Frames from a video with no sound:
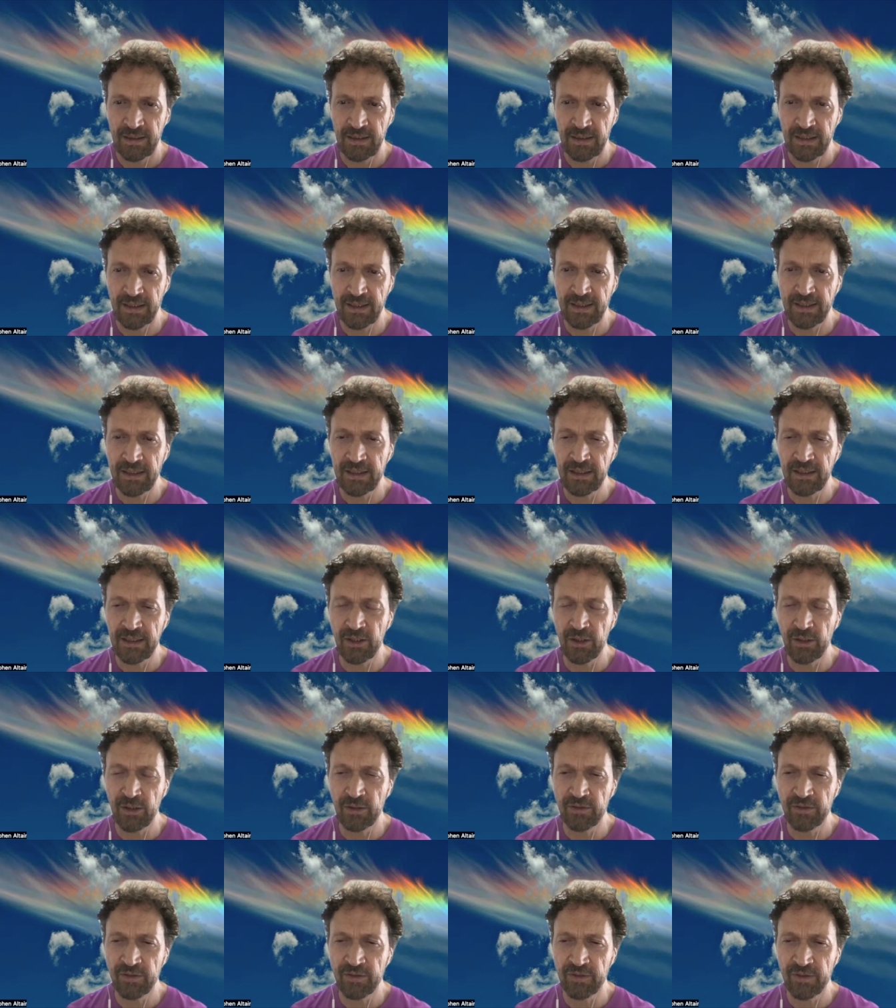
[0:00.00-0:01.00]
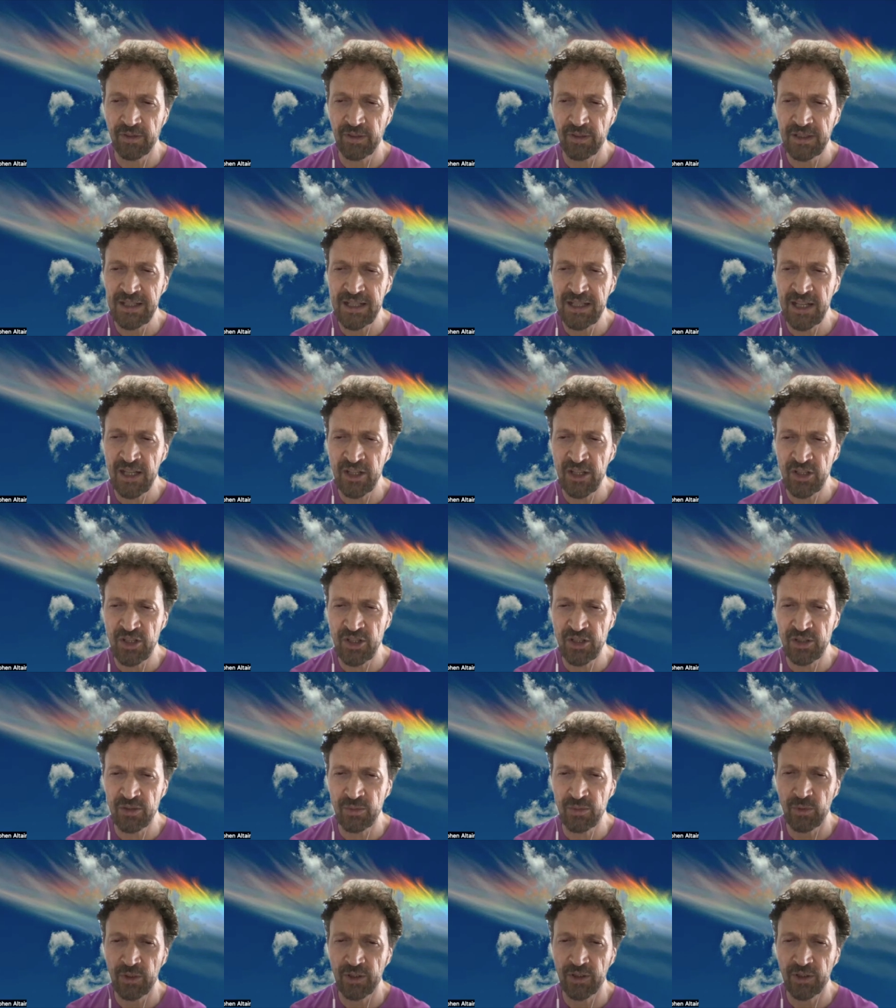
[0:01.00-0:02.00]
Letting go of
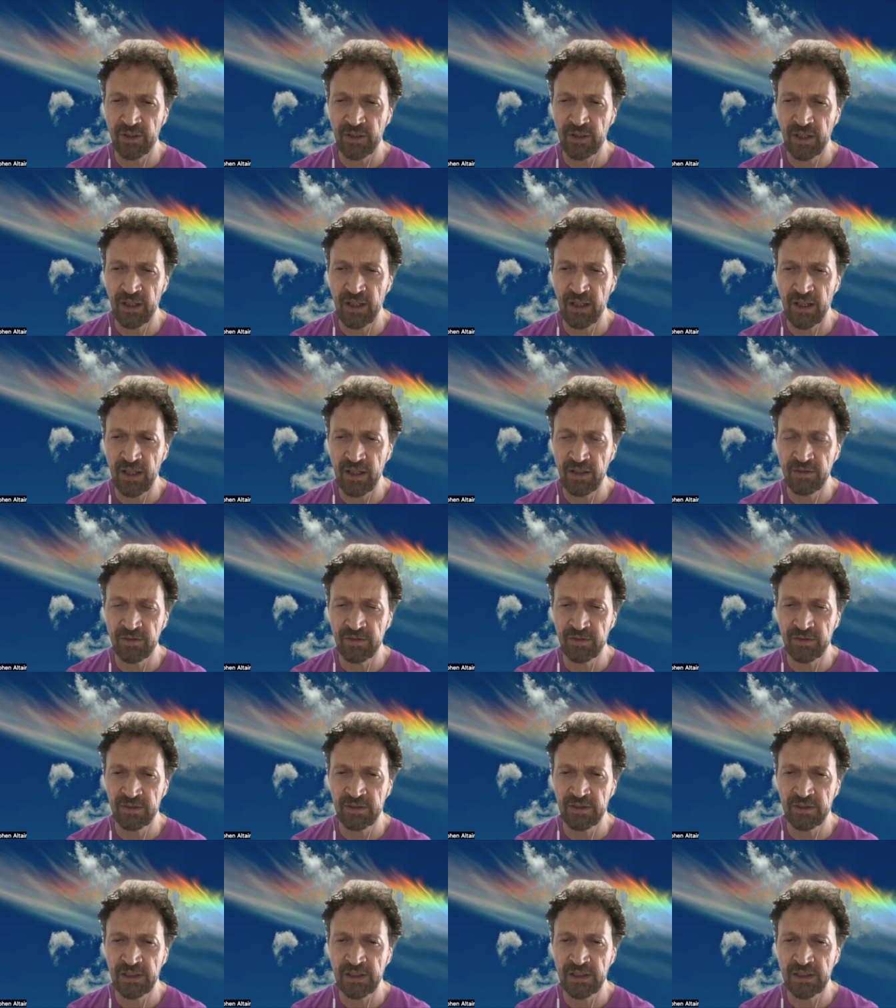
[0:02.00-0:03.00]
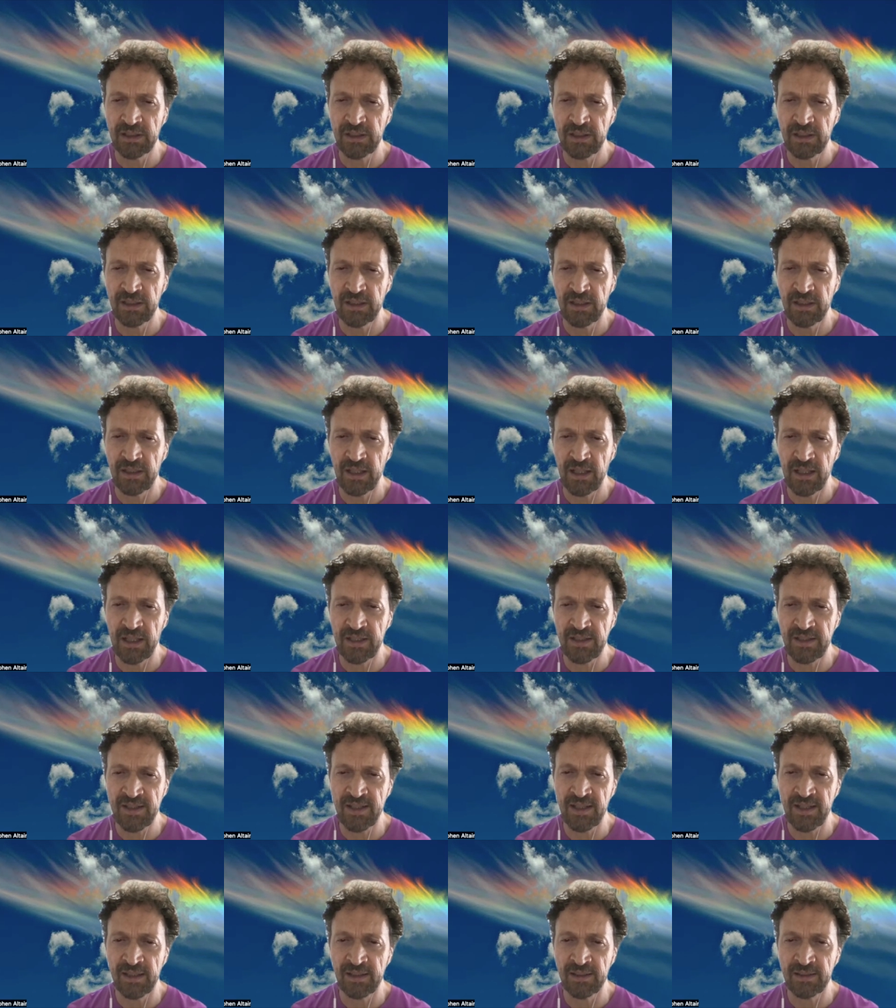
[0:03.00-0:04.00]
tension with every
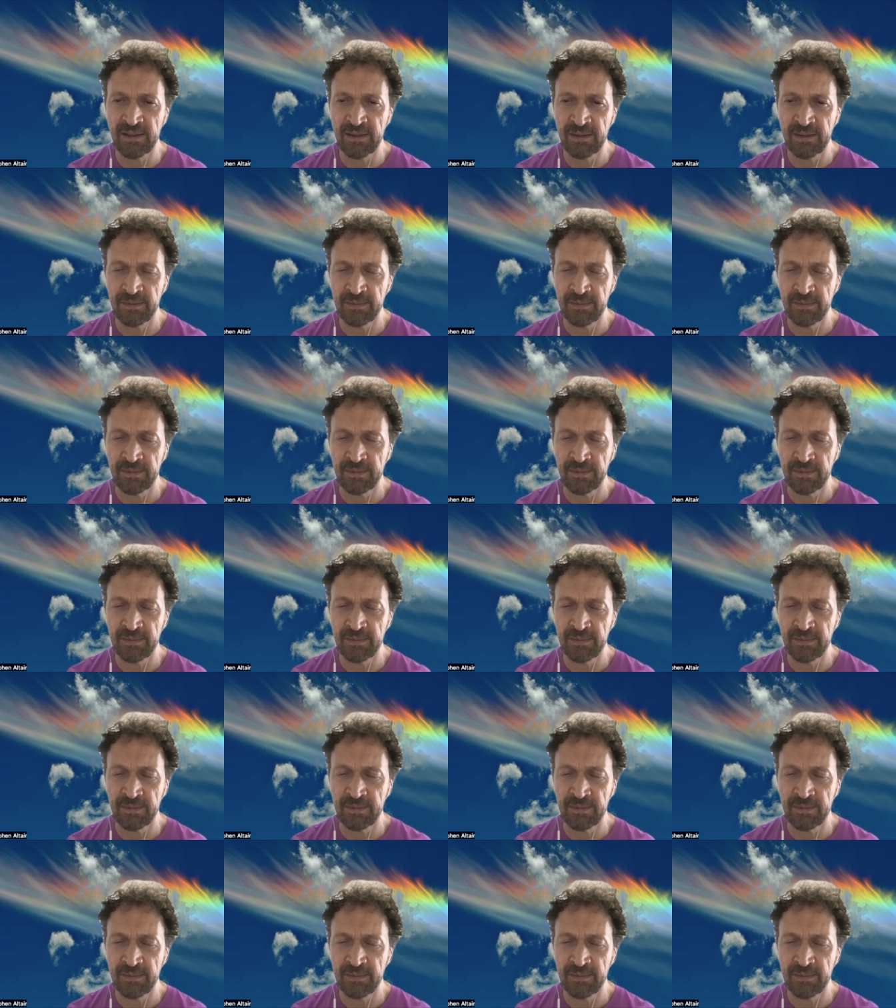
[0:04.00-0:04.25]
exhale.